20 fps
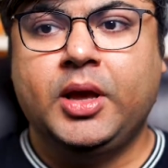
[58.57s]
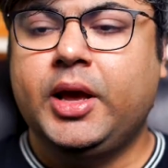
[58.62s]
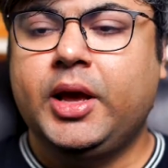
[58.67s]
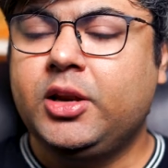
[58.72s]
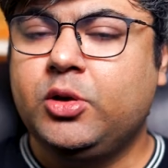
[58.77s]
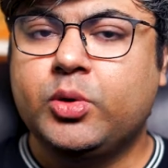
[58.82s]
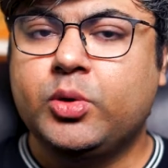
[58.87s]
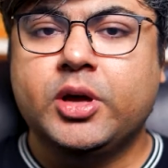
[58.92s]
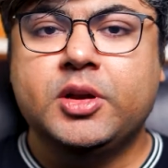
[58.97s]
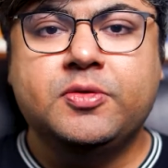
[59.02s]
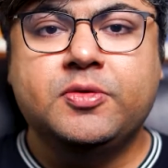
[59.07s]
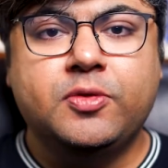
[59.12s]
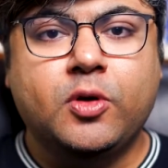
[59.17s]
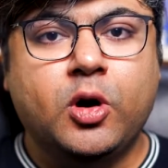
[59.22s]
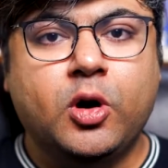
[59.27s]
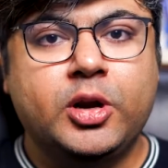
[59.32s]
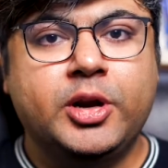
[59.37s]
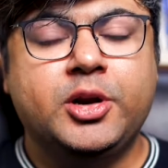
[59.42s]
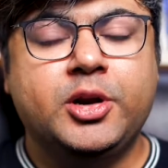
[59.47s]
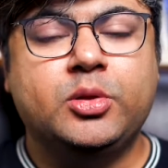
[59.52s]
And you can
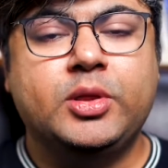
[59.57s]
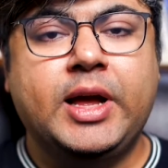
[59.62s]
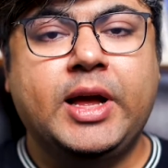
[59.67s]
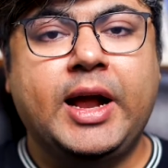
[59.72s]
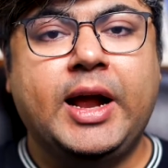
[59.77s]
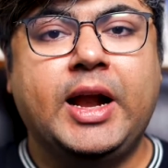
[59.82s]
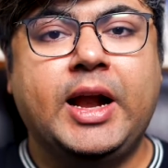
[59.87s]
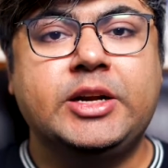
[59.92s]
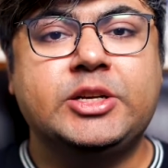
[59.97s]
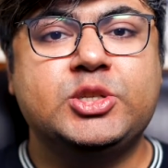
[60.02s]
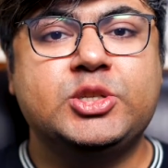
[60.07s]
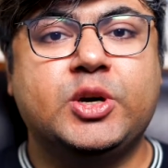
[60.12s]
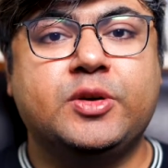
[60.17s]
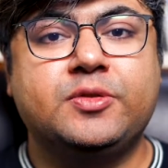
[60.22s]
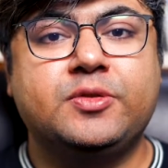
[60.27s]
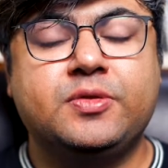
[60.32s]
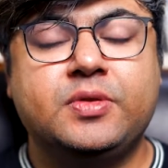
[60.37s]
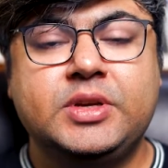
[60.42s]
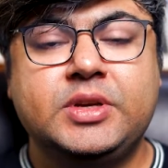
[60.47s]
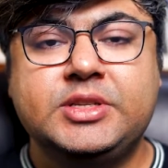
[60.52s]
fall into the hands
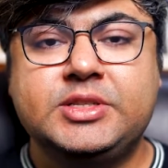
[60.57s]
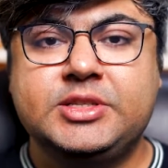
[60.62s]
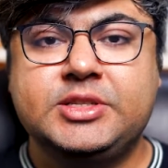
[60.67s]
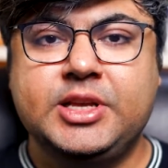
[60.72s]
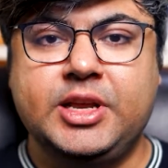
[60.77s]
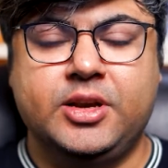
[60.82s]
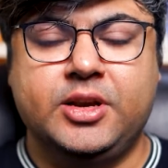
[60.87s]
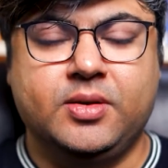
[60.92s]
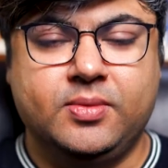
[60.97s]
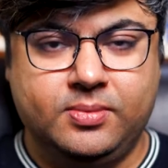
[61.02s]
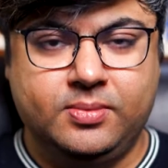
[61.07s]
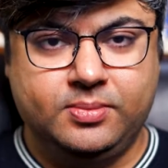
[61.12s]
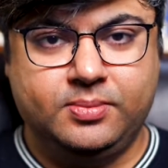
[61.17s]
of sin.